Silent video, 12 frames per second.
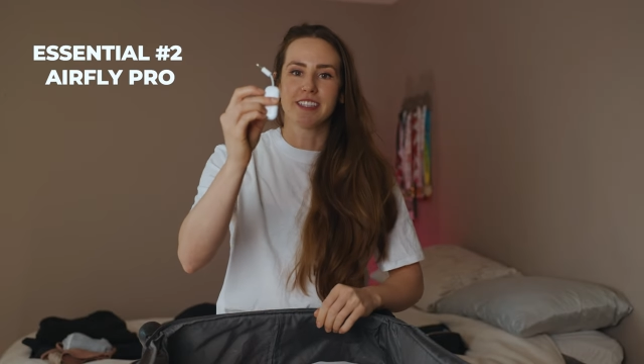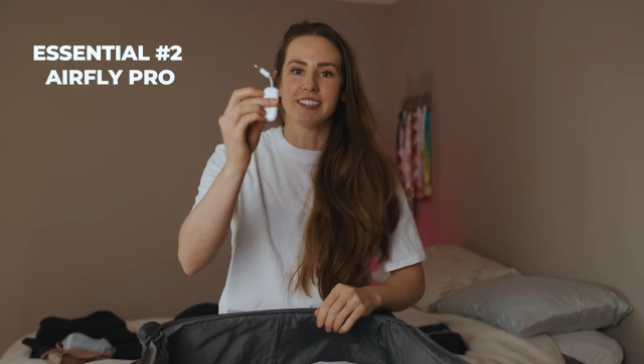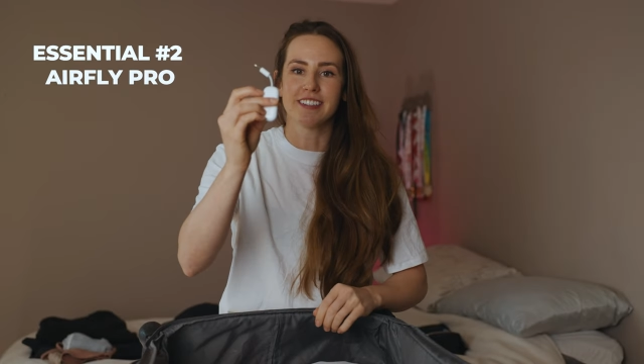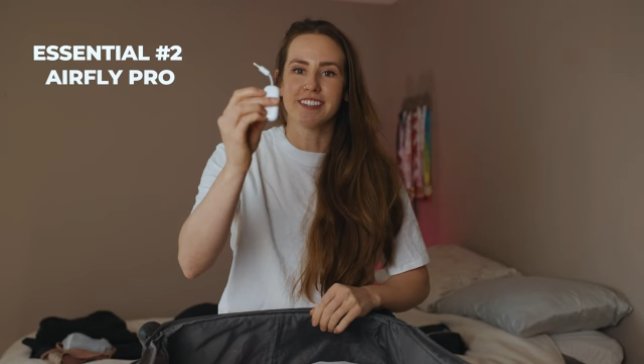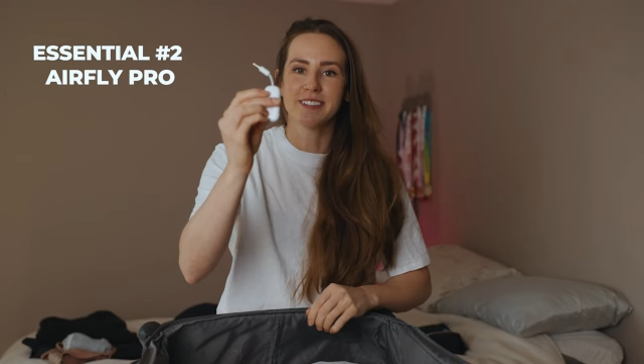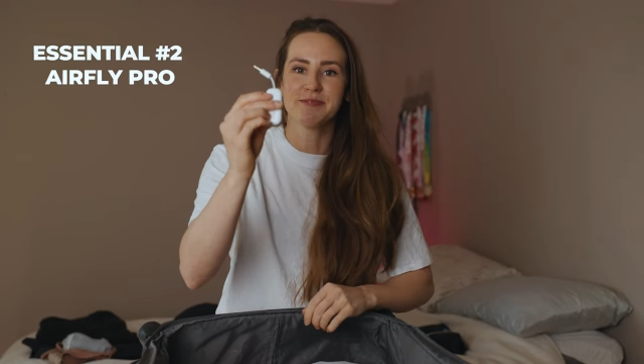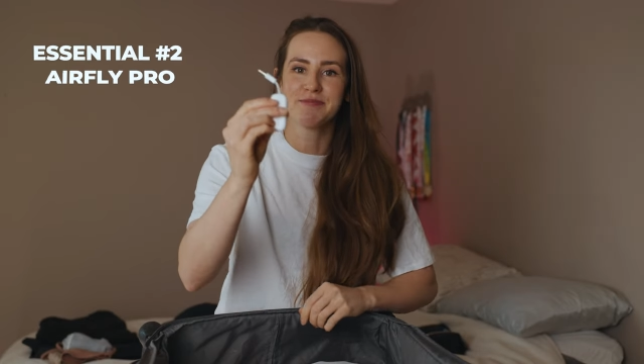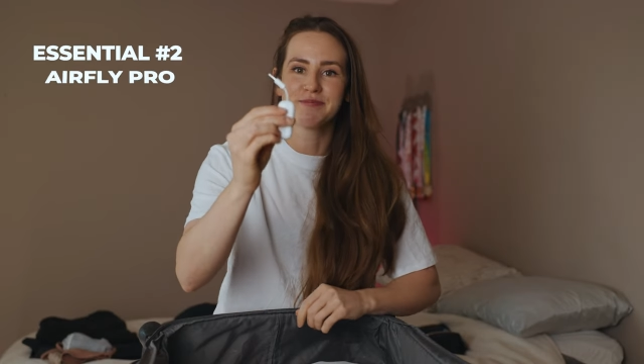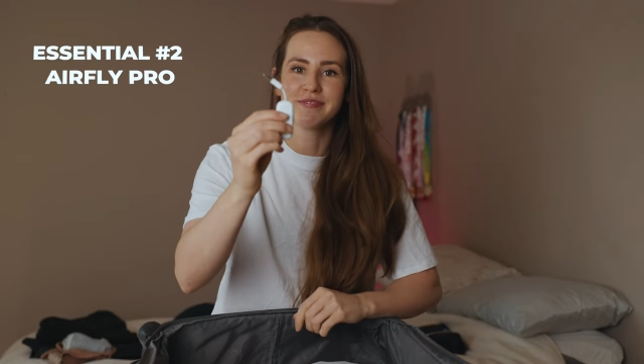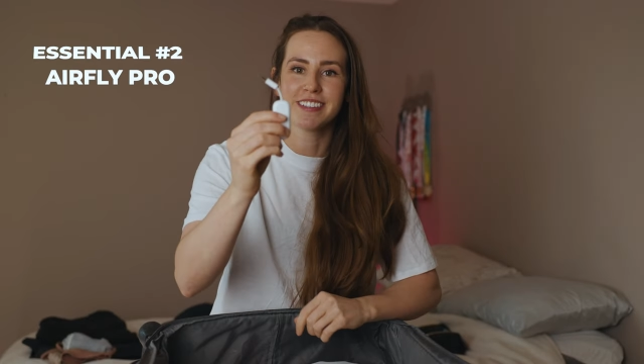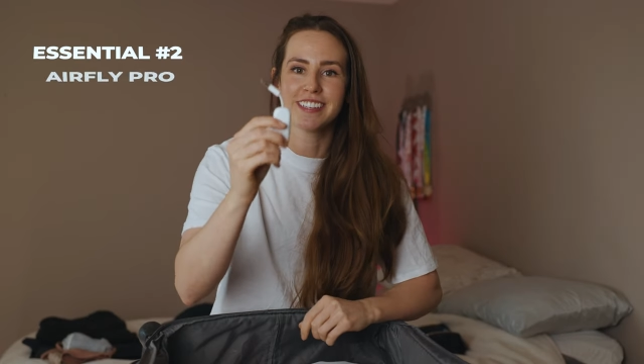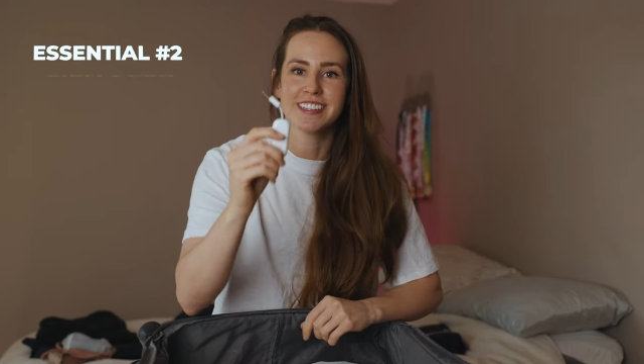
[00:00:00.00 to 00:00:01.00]
here
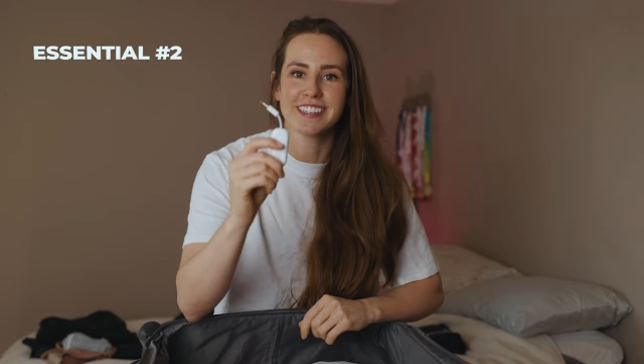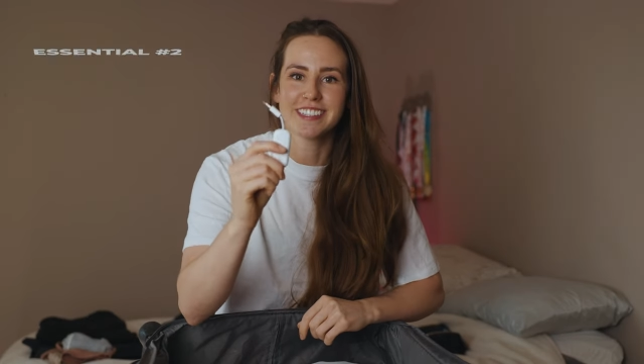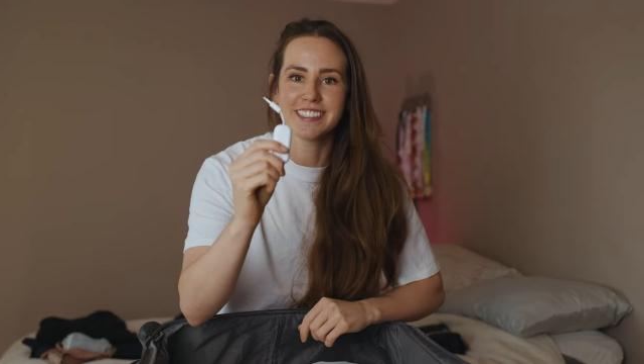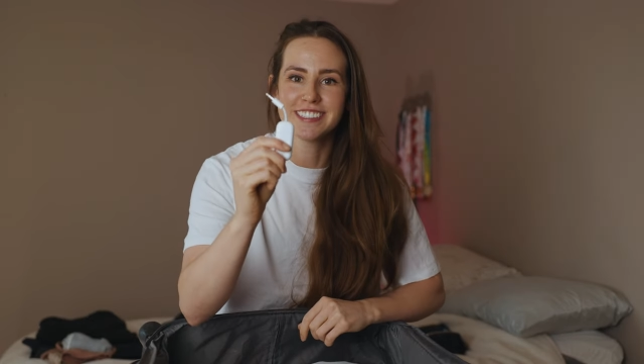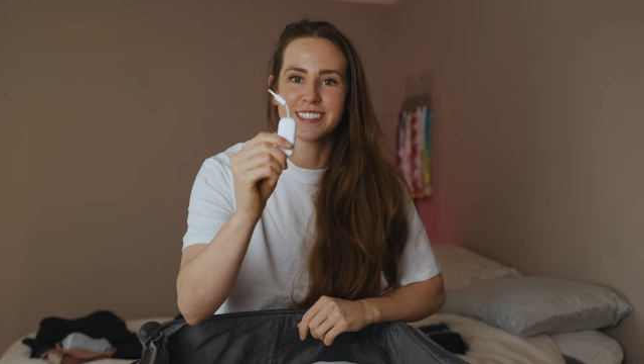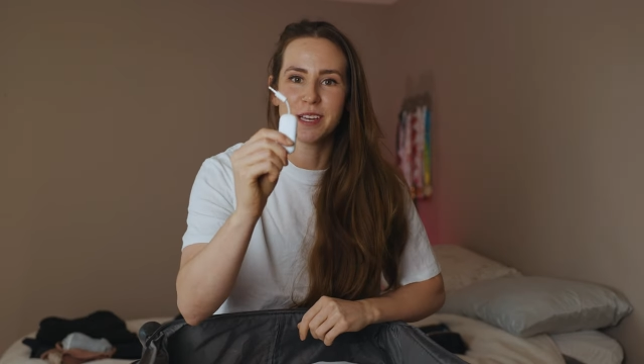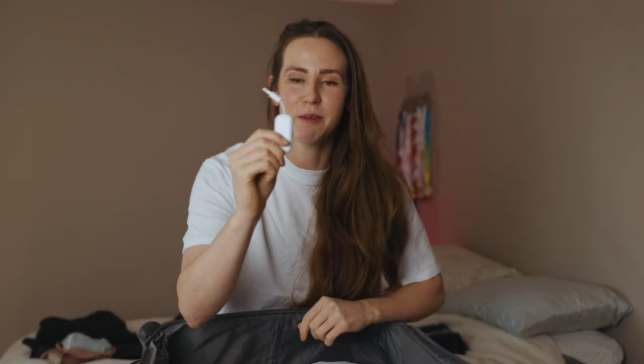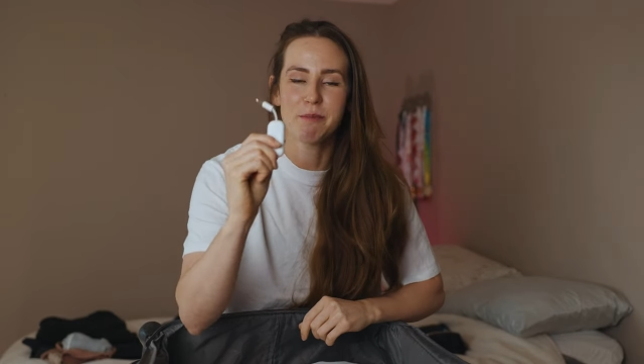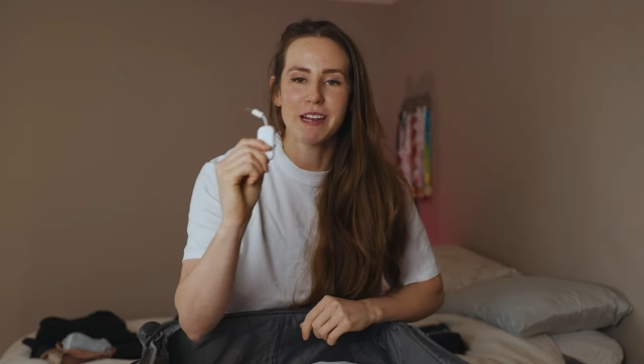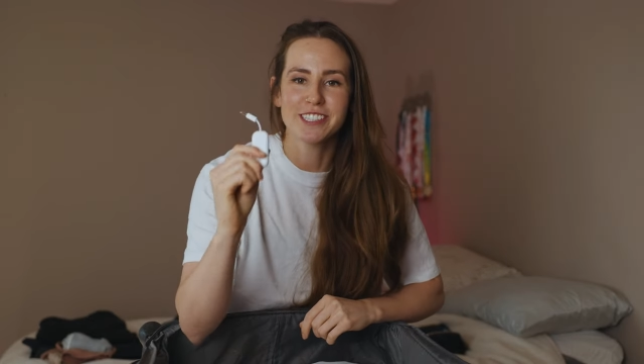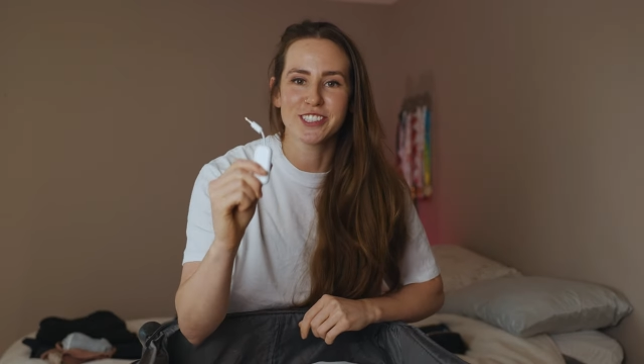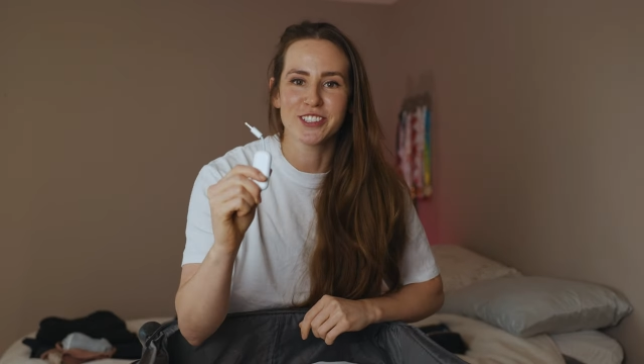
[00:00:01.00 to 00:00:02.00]
is
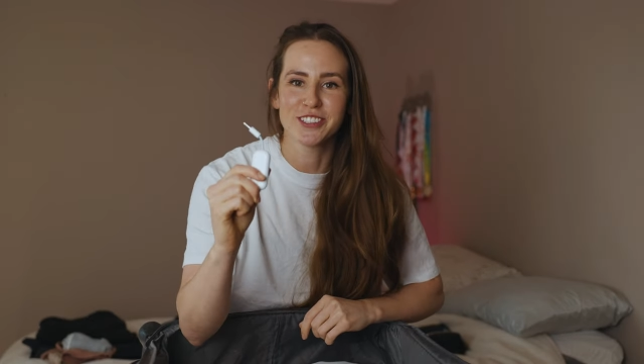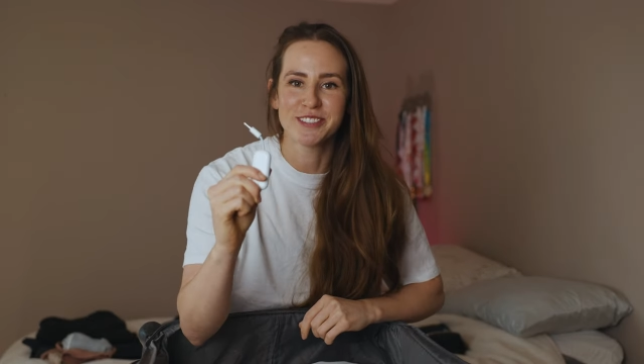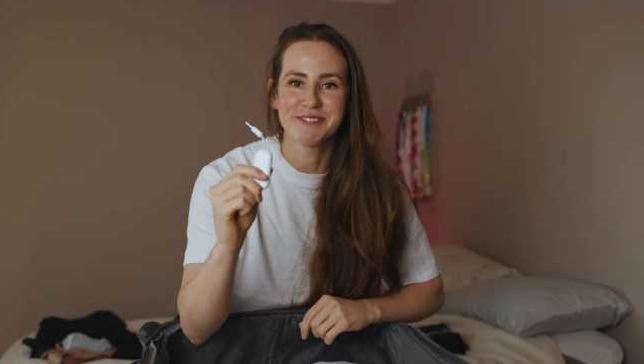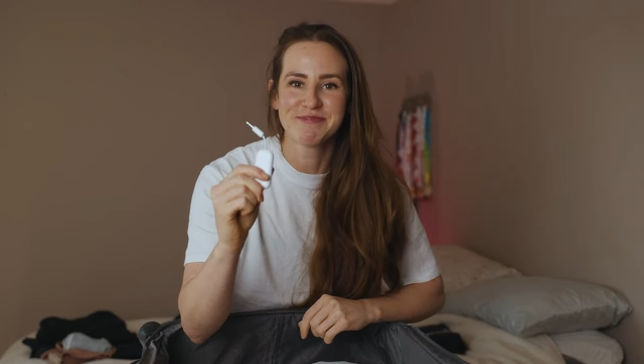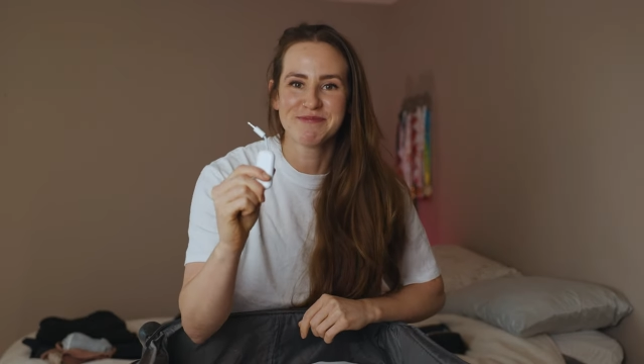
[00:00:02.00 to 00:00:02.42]
magical.